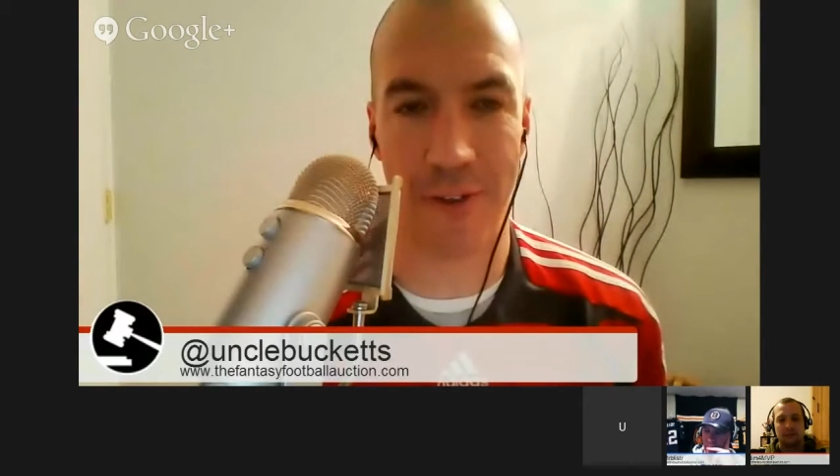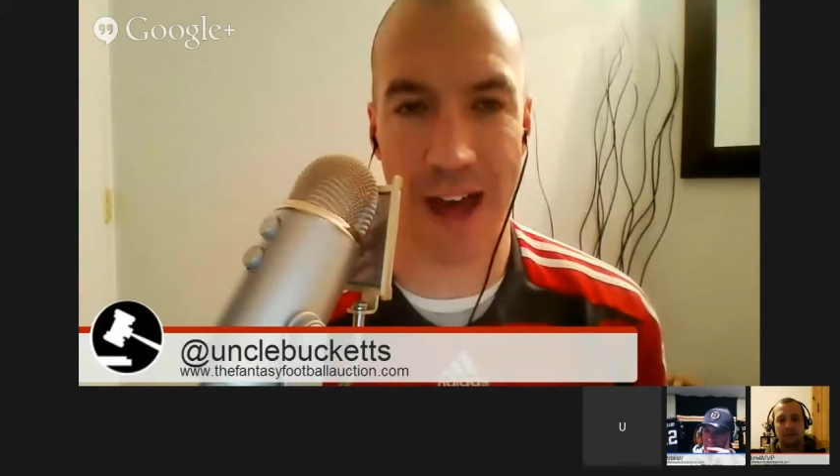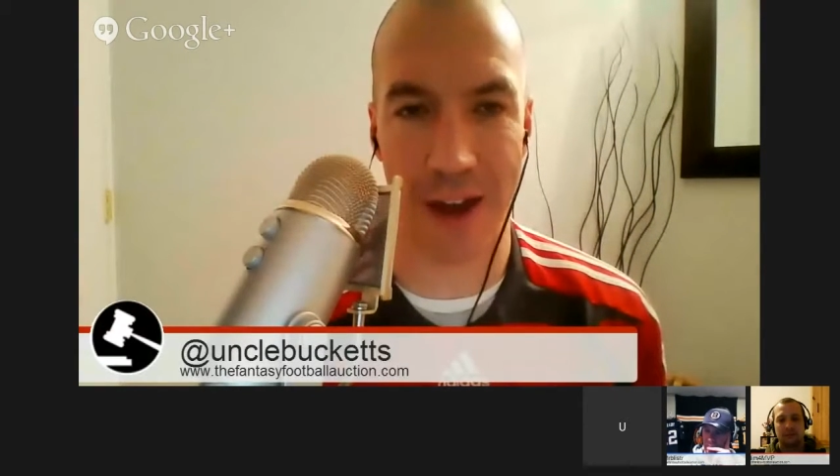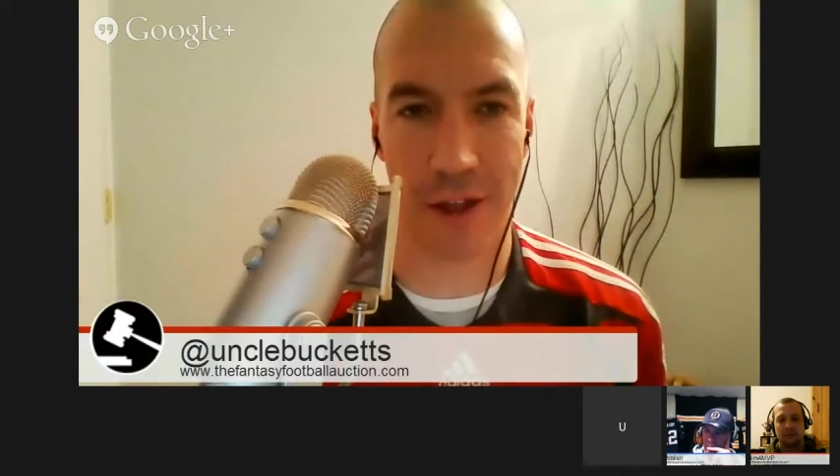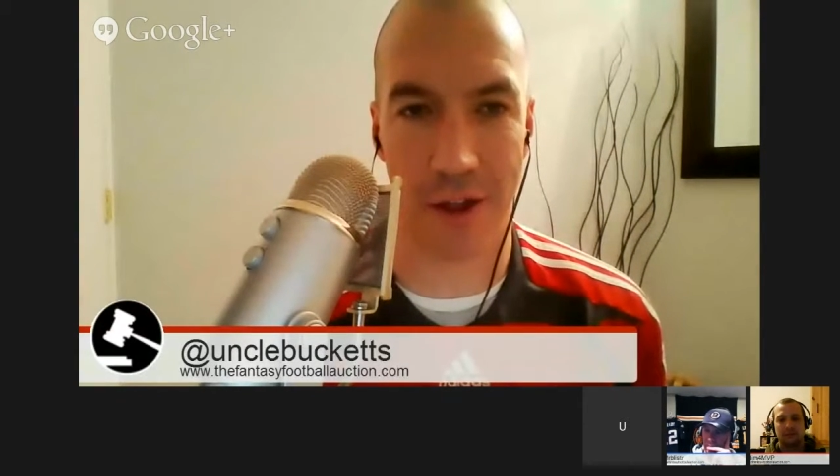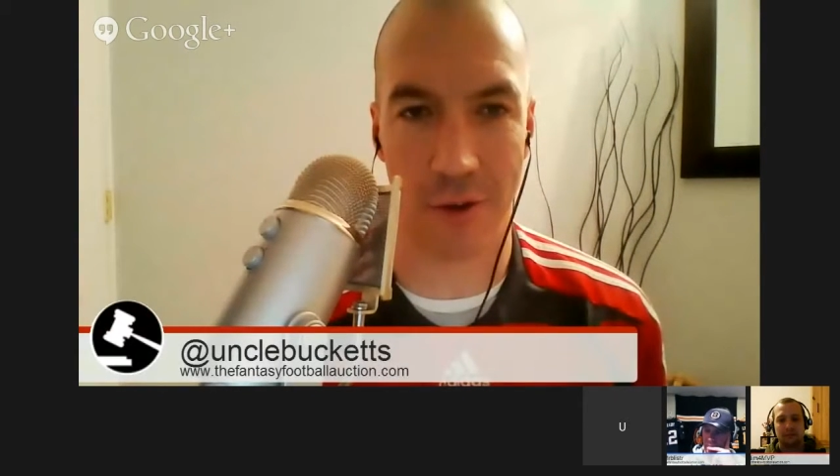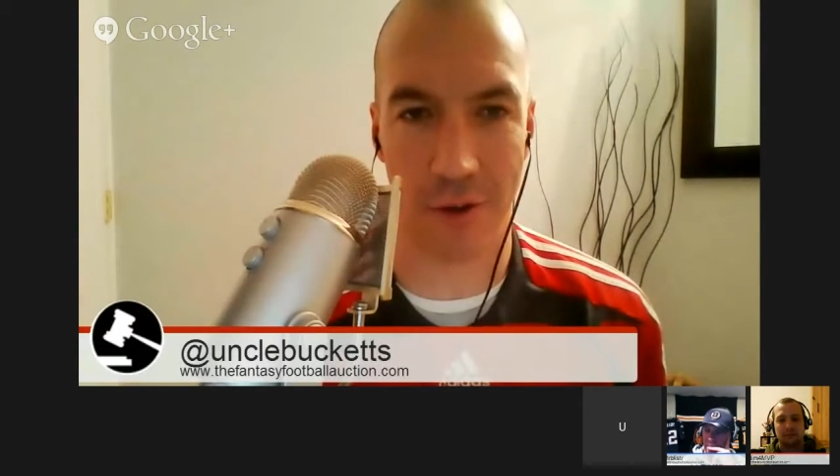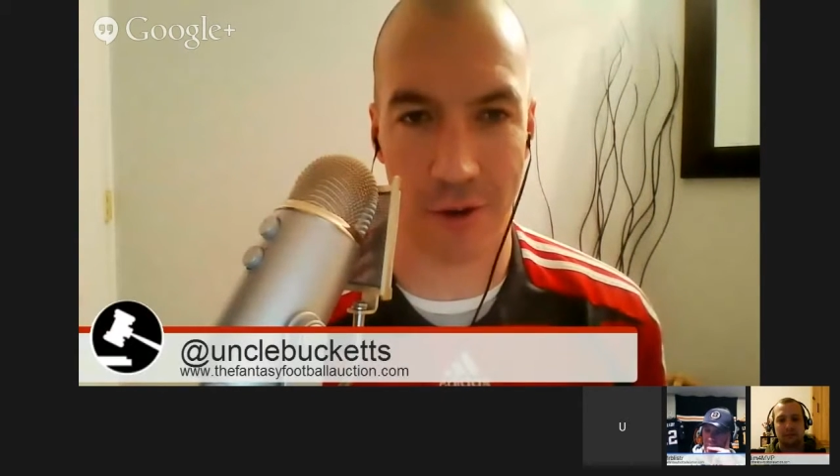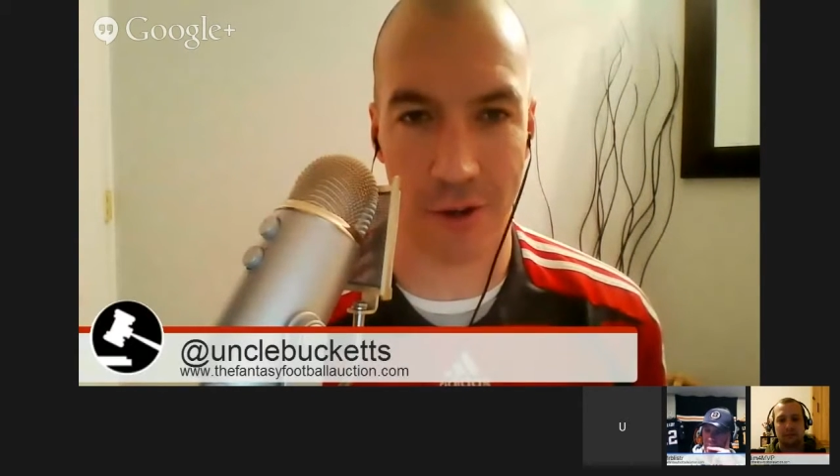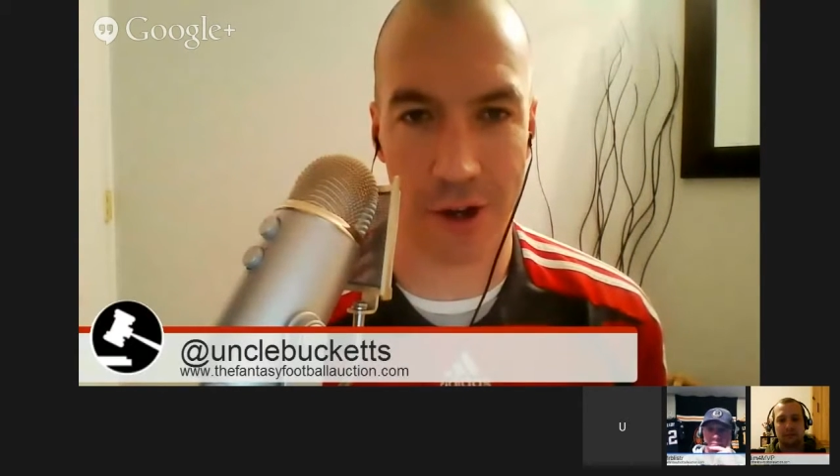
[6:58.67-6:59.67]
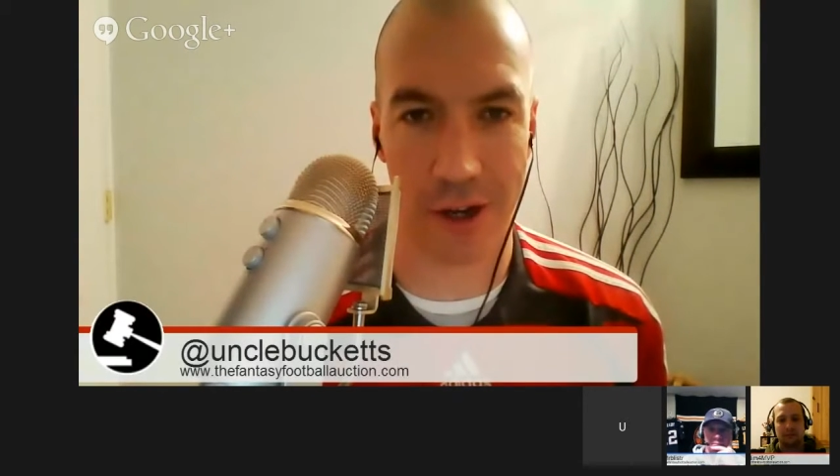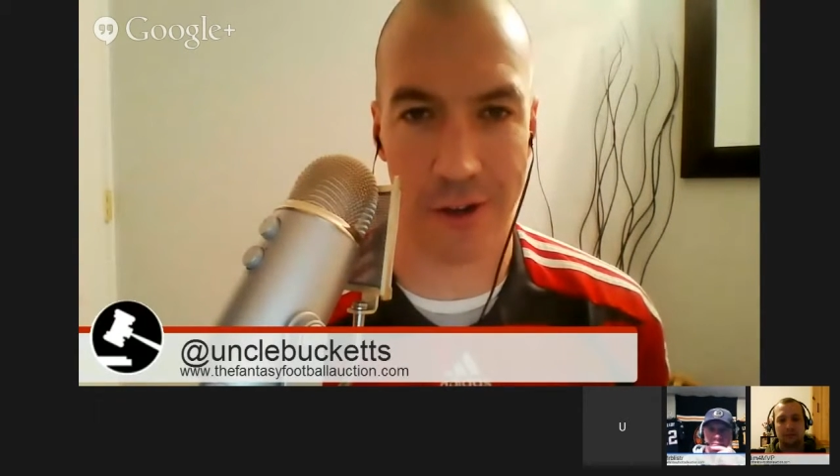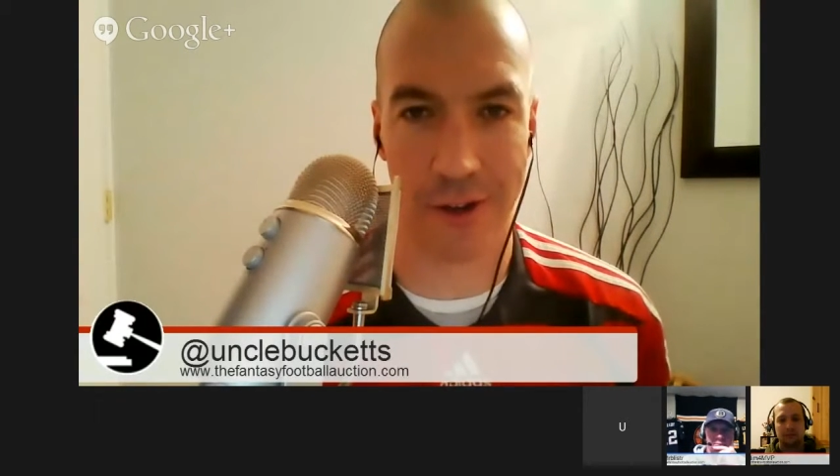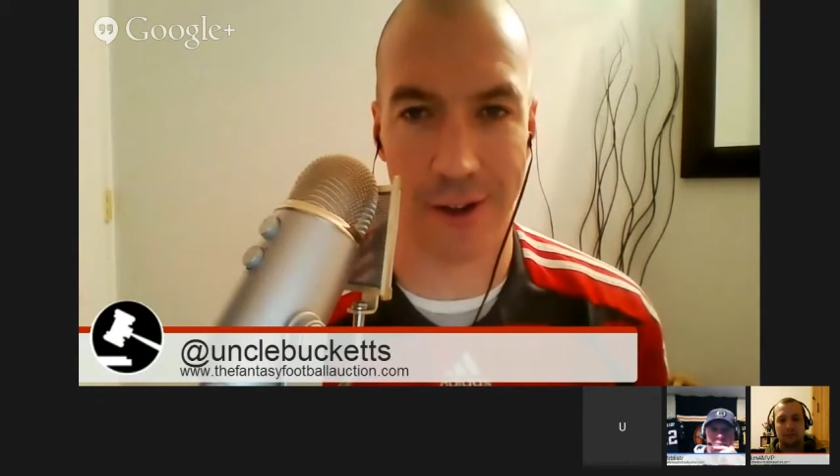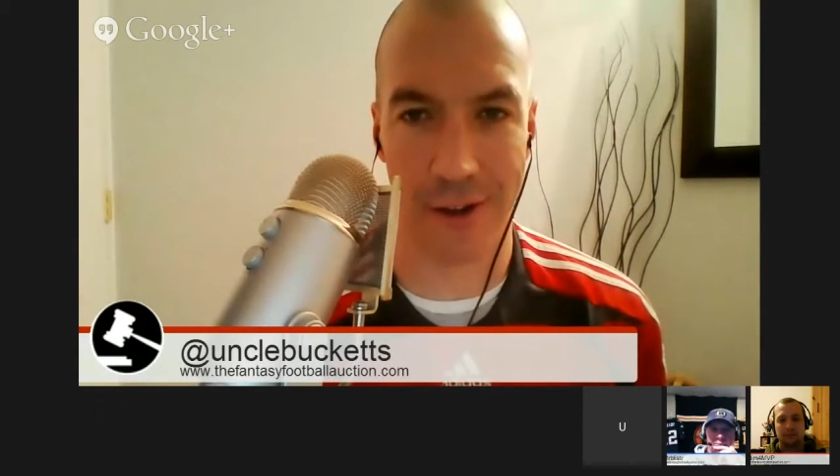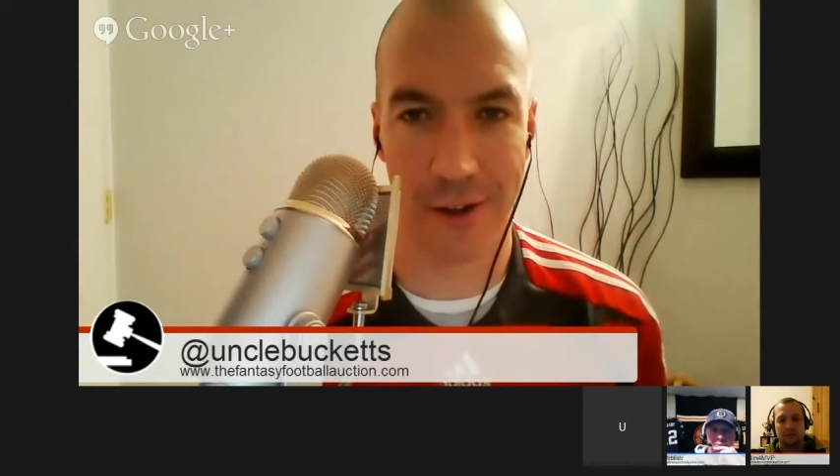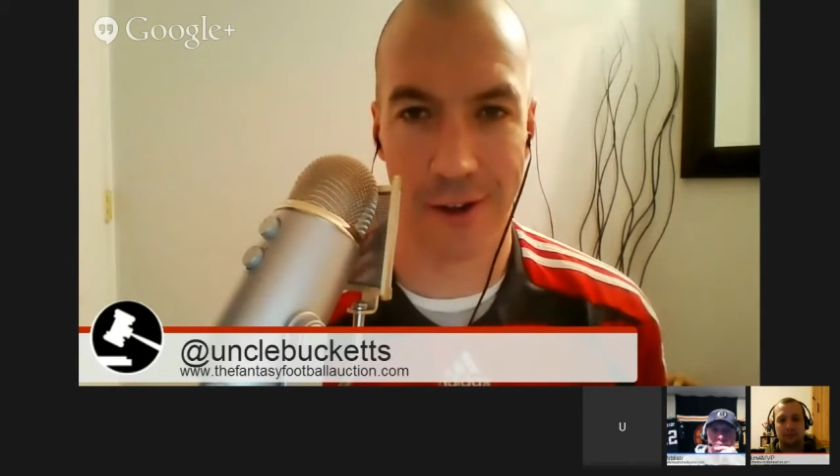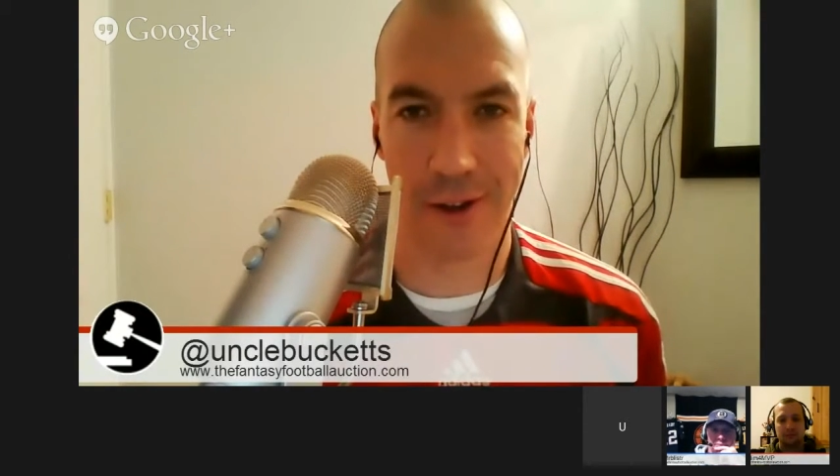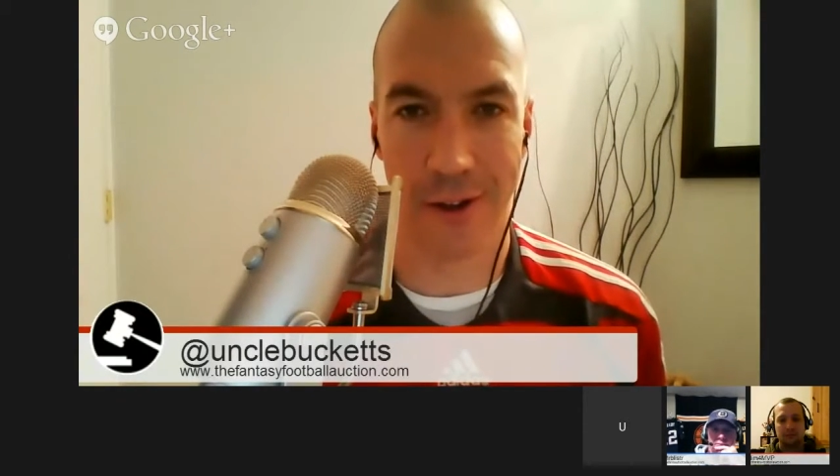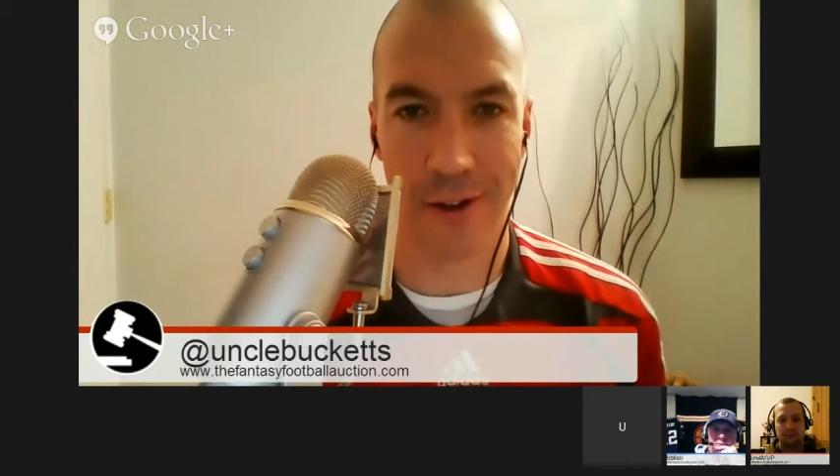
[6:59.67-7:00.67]
owner looking to
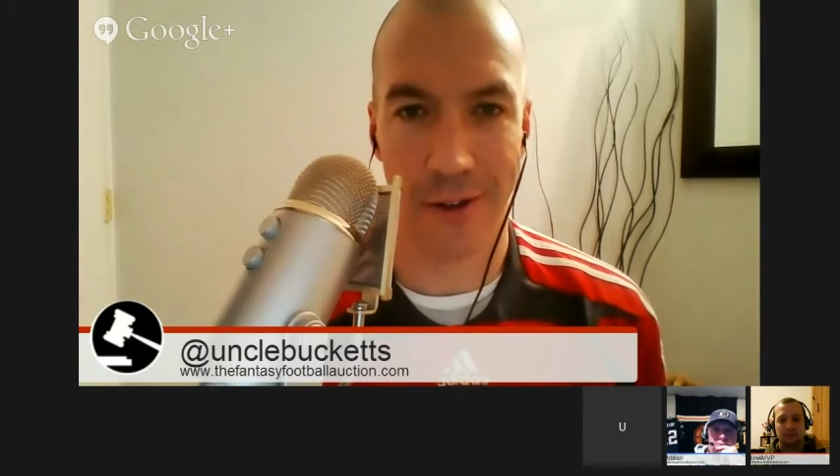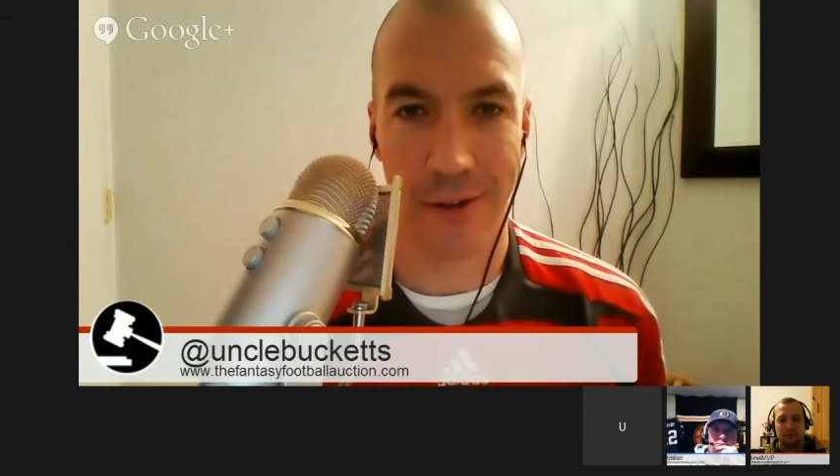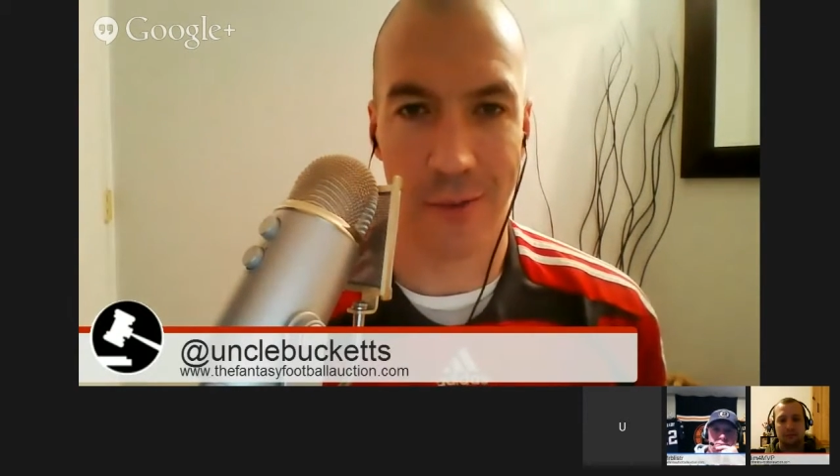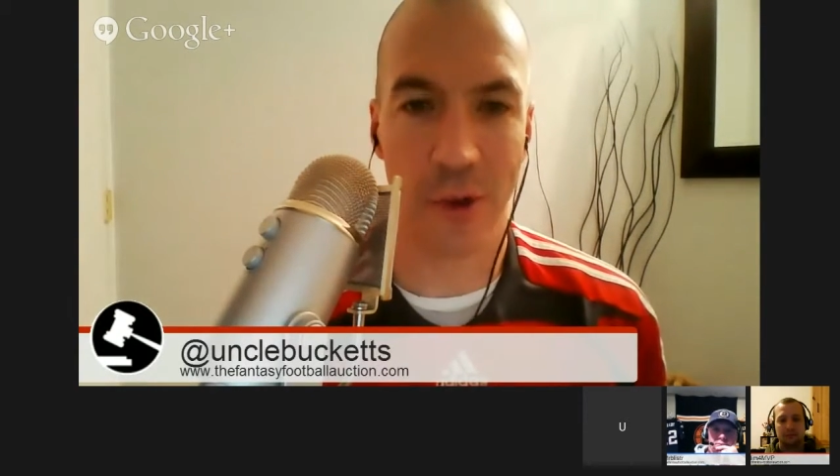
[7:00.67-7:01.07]
which one do you